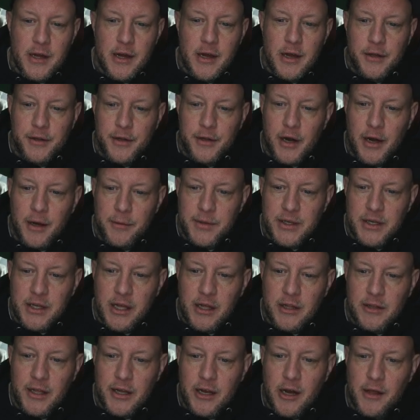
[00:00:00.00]
you can
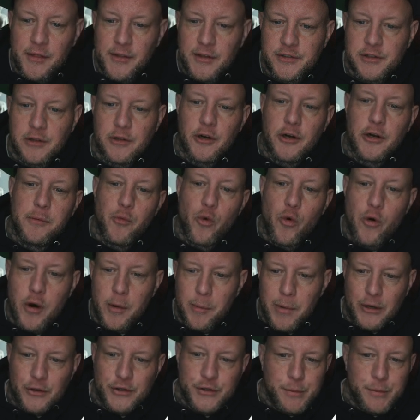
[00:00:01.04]
click on this Learn More
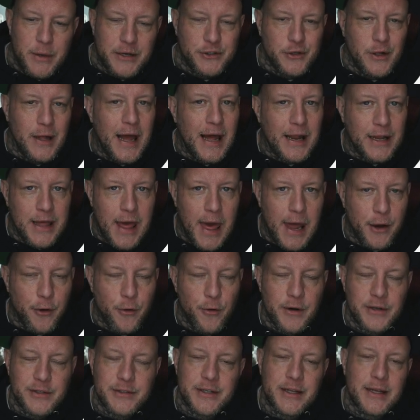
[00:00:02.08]
about special ad
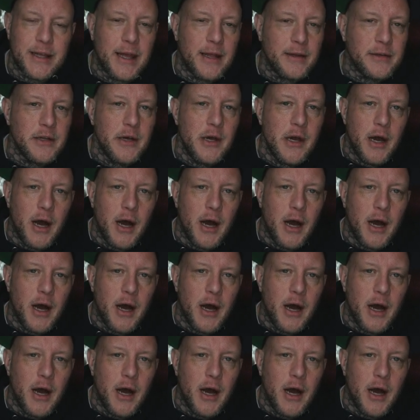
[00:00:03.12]
categories to get,